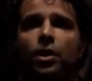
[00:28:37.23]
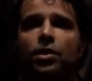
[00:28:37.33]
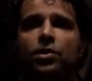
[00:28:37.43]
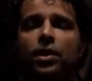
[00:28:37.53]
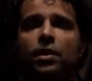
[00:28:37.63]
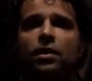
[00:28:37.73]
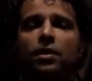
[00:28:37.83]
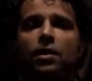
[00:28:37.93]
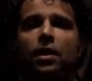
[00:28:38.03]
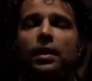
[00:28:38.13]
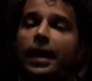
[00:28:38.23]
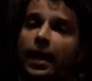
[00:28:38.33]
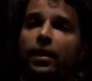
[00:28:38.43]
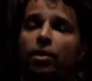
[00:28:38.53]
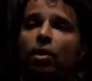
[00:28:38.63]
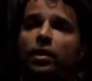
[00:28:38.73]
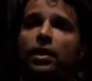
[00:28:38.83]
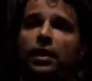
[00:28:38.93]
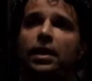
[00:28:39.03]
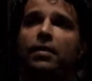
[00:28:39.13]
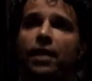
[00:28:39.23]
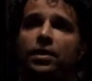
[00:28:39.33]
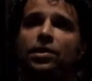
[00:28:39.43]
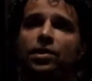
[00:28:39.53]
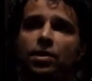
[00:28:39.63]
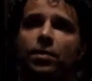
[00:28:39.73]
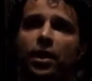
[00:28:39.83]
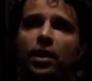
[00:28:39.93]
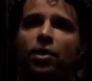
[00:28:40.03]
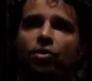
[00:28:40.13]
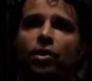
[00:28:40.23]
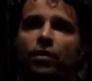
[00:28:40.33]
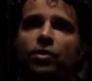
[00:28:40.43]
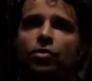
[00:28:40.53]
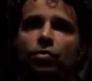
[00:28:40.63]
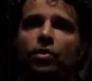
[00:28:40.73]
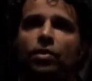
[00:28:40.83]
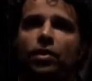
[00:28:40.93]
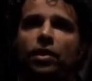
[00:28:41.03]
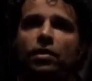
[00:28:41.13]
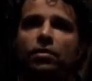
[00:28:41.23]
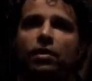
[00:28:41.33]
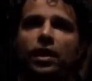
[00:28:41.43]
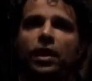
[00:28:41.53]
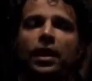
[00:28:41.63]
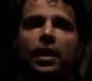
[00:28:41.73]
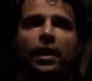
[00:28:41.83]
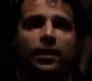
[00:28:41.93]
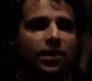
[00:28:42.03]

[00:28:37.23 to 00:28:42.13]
because they had thought they didn't have access to medication after June 30th, right?